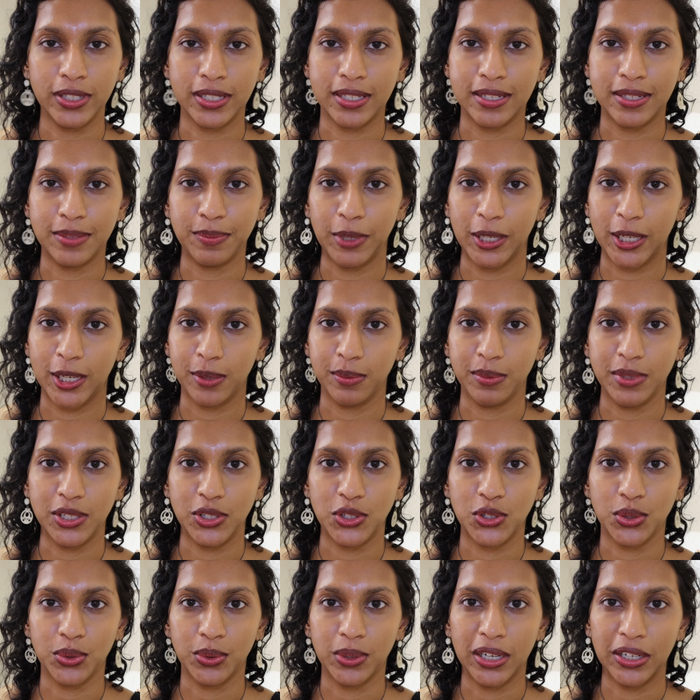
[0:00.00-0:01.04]
this is making me
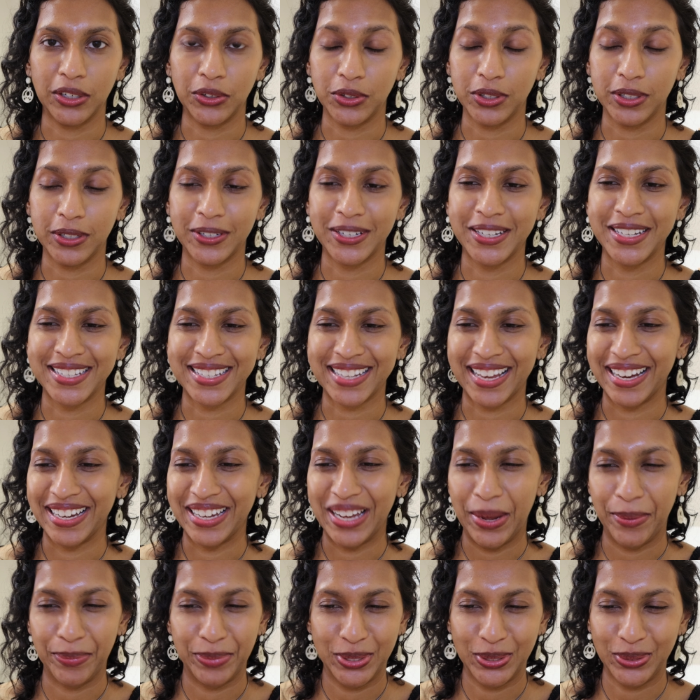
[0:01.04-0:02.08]
so hungry because I
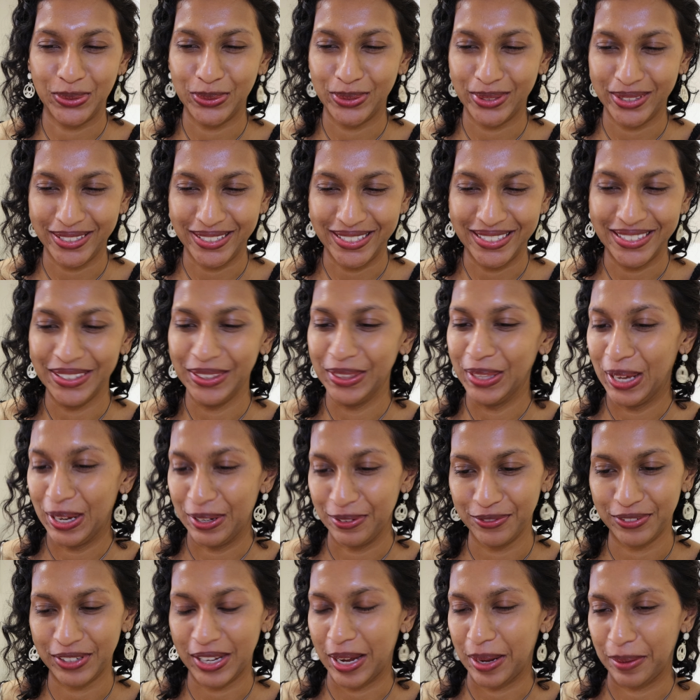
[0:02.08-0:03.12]
absolutely
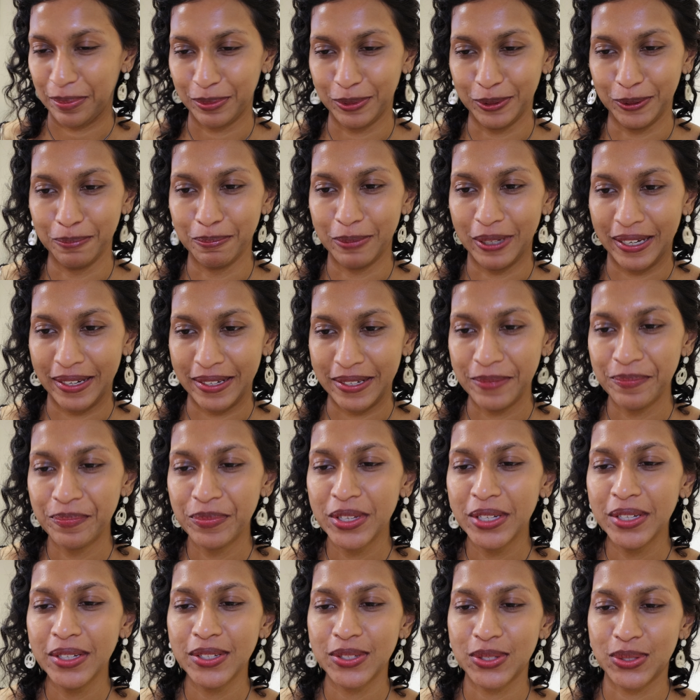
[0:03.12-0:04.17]
love apple pie.
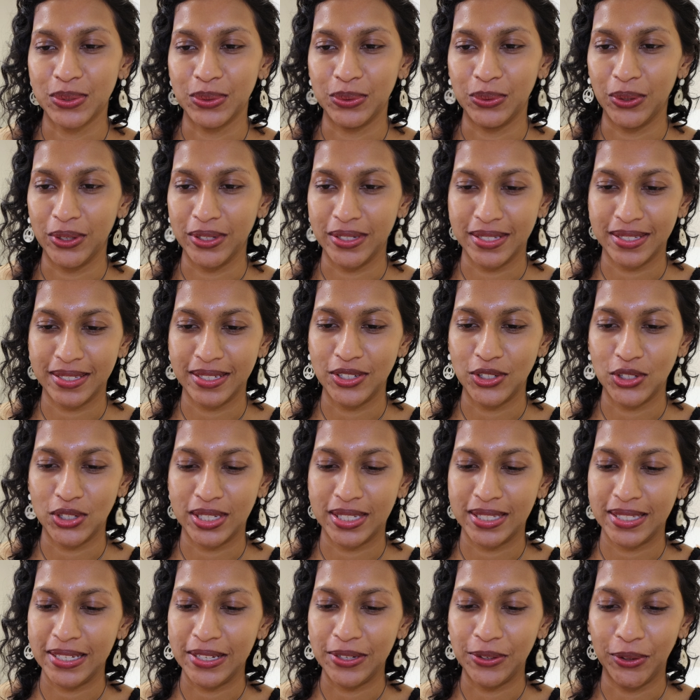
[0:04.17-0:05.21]
So honestly,
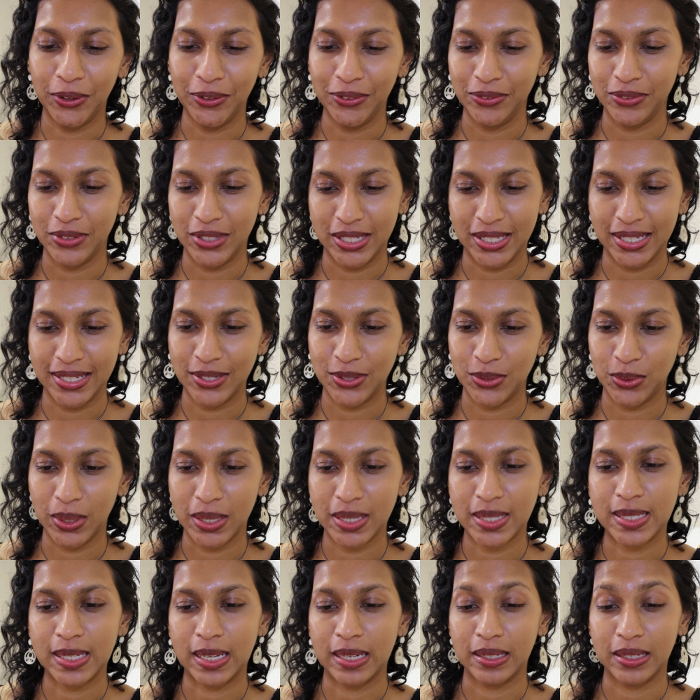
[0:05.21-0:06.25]
just seeing all of this is so
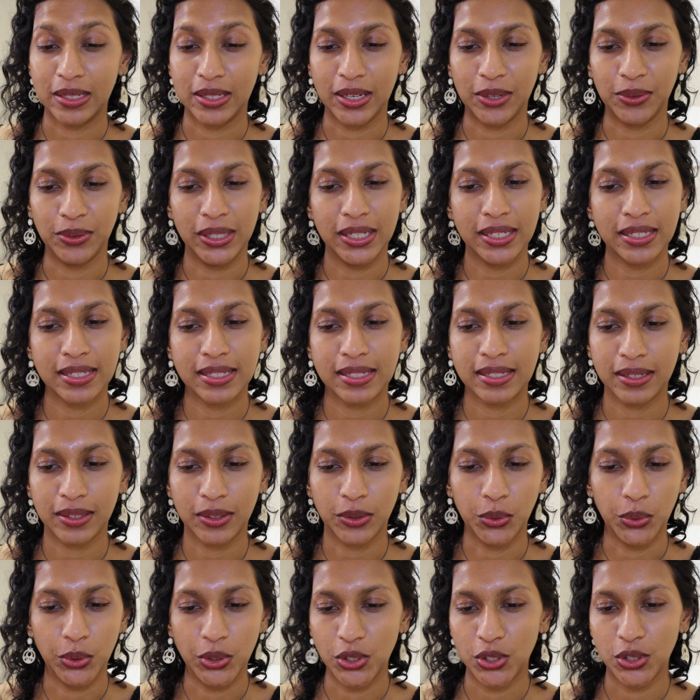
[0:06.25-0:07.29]
exciting. Now let's
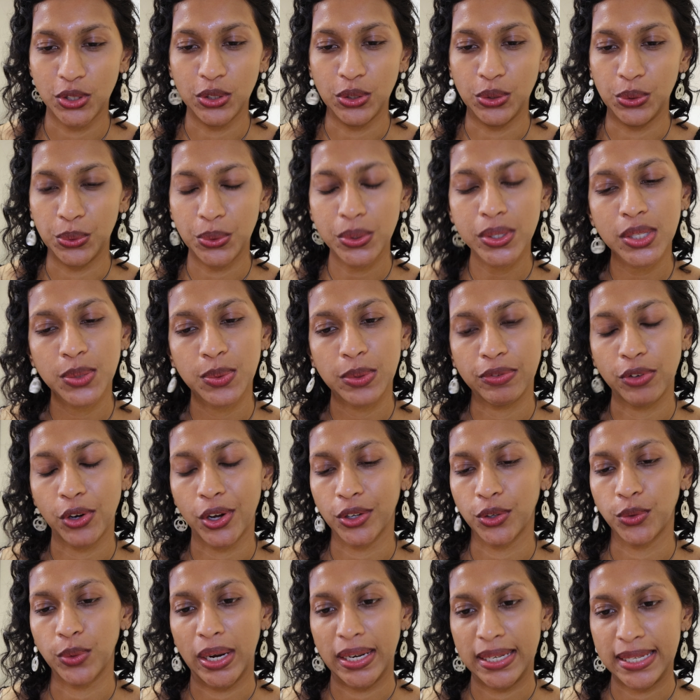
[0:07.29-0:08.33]
go into the notes. We've
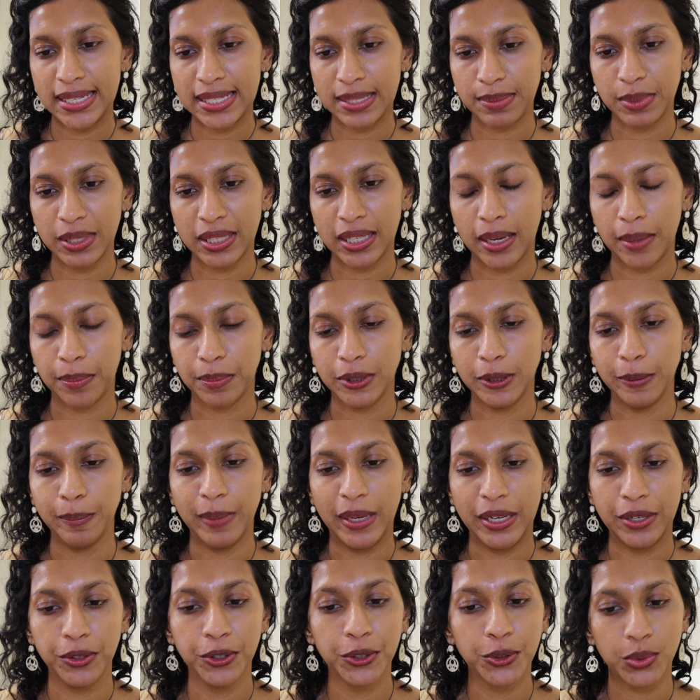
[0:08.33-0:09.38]
got Granny Smith apple,
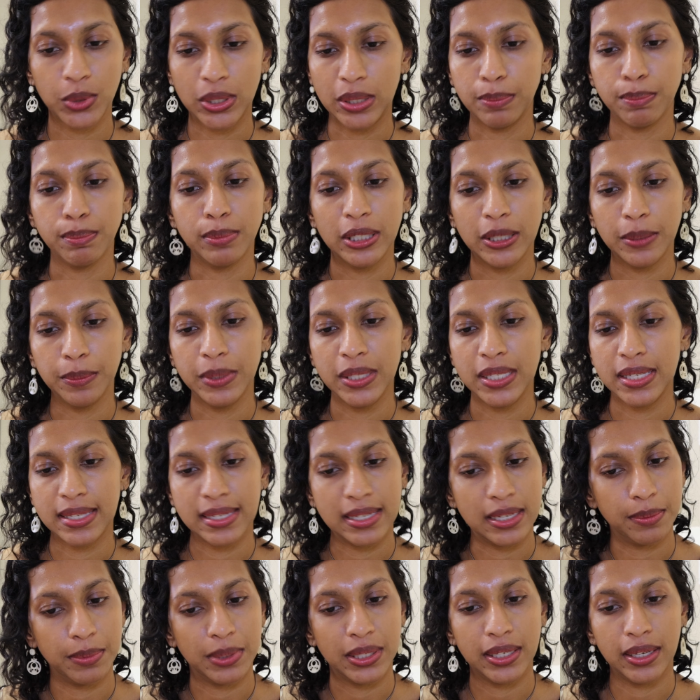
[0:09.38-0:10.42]
buttercream, bourbon,
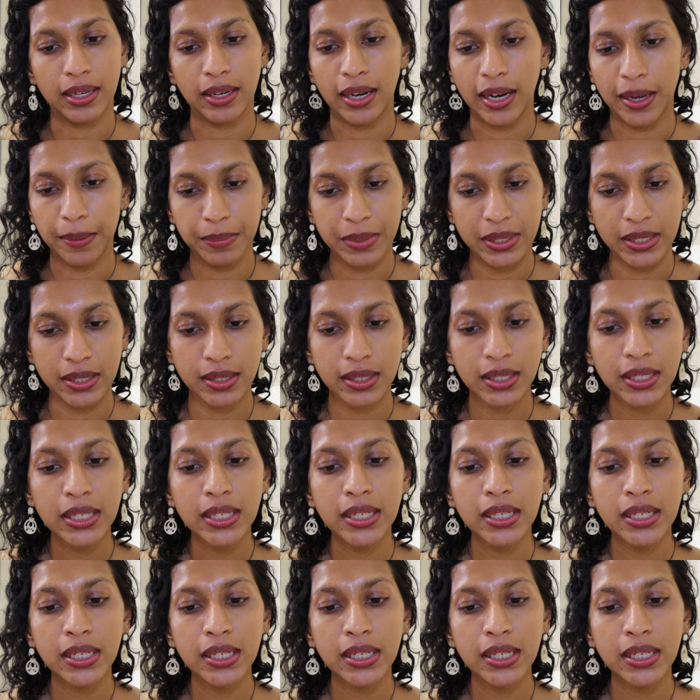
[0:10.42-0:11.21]
cinnamon, almond,